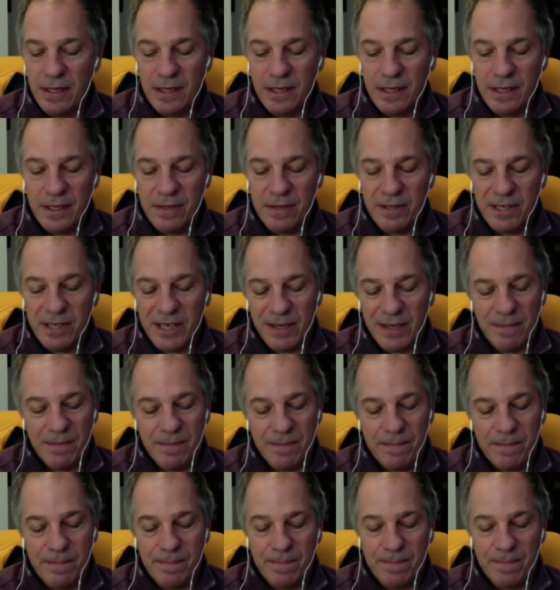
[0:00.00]

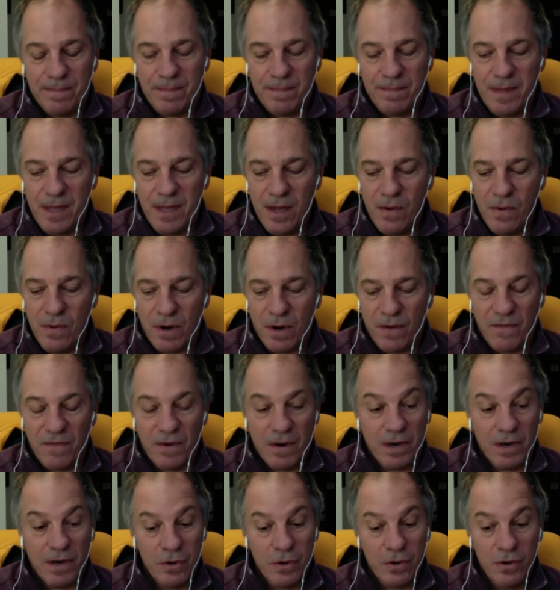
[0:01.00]
worked
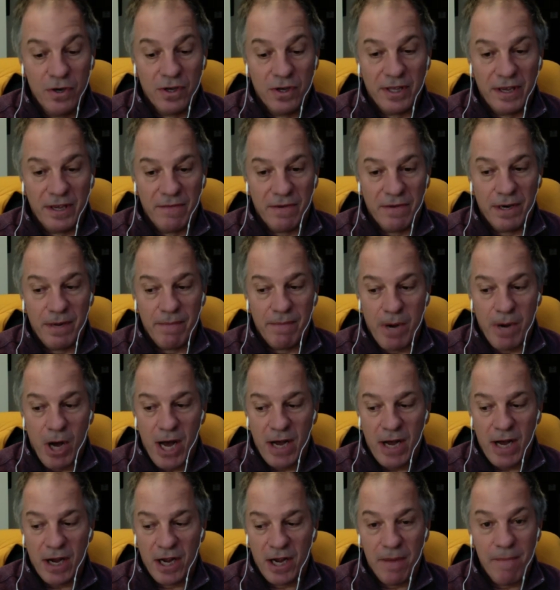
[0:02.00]
for Unilever. He
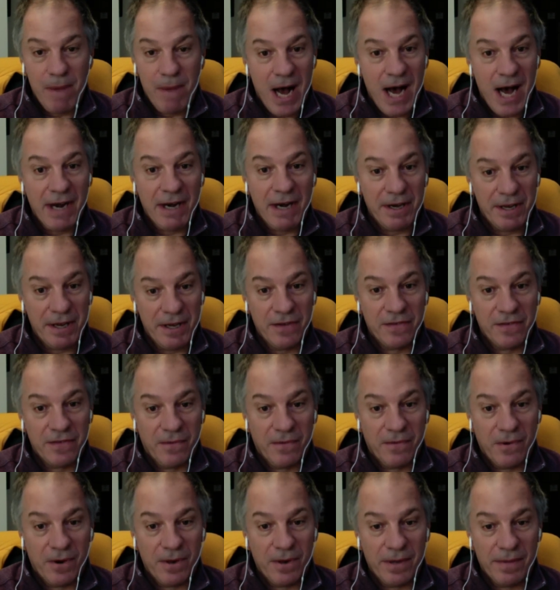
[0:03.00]
bought commodities
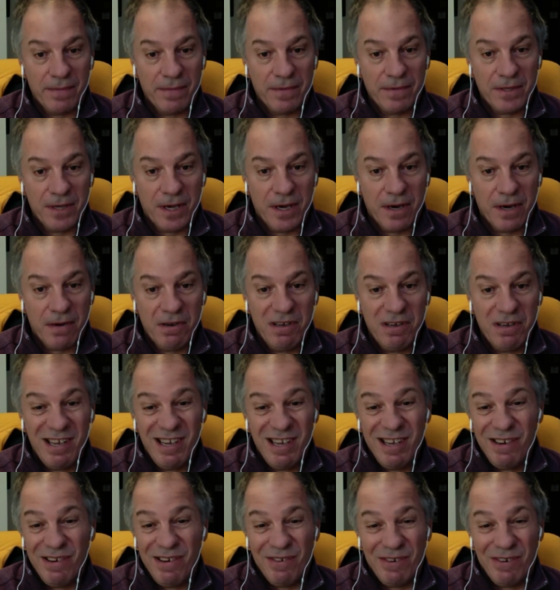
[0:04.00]
for them. So
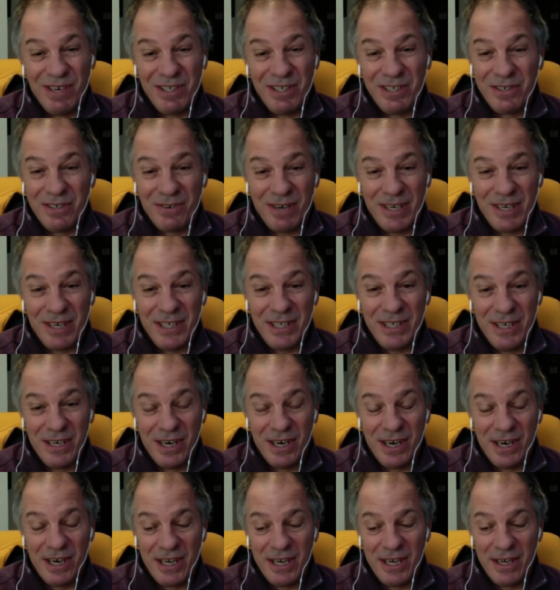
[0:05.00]
once or twice a
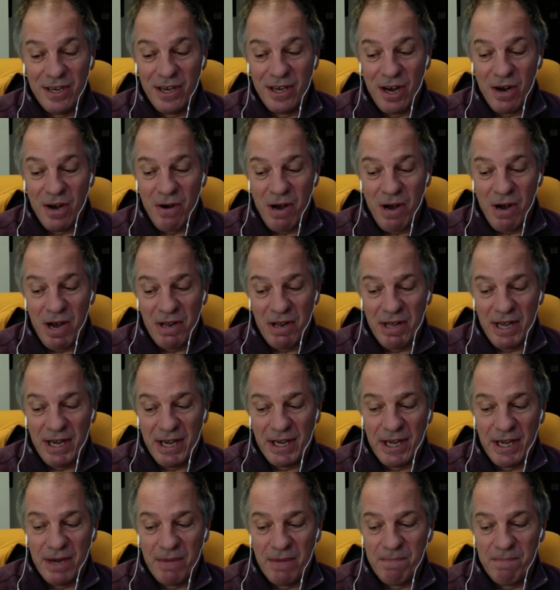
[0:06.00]
year, he'd go on
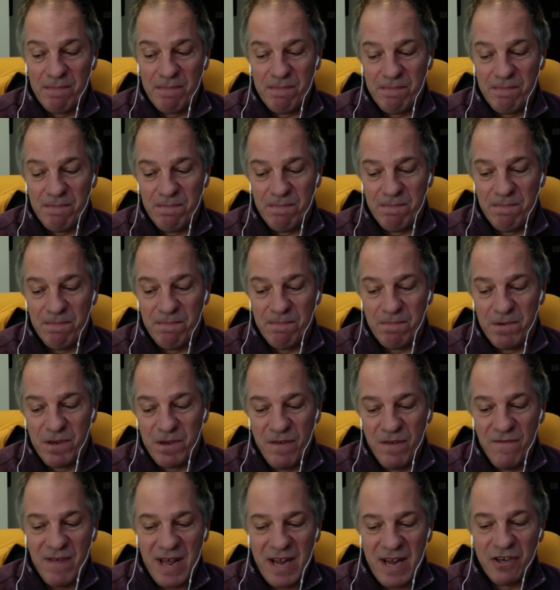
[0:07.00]
like a
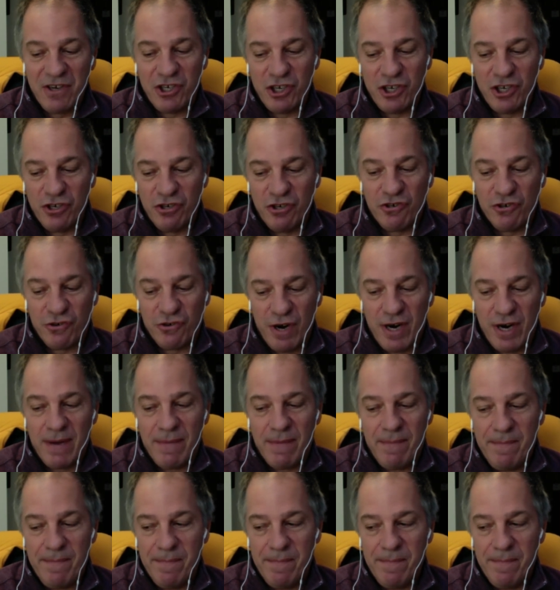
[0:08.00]
convention trip